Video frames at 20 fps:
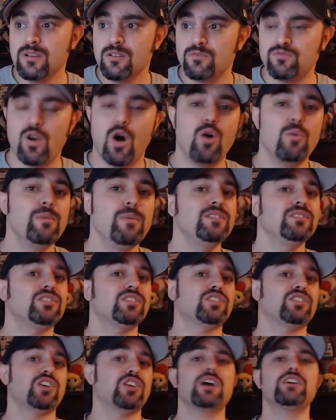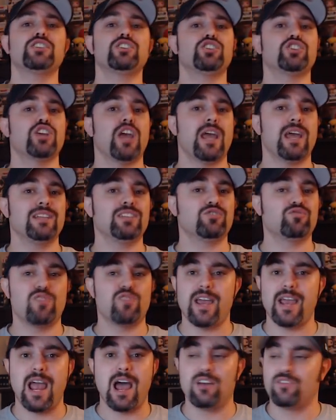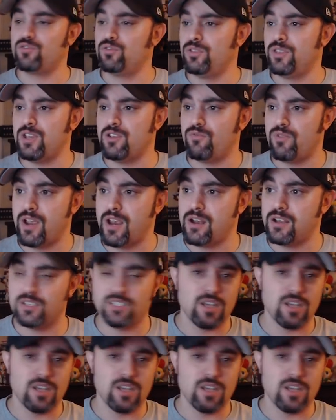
Roman sucks chants rang out through the arena.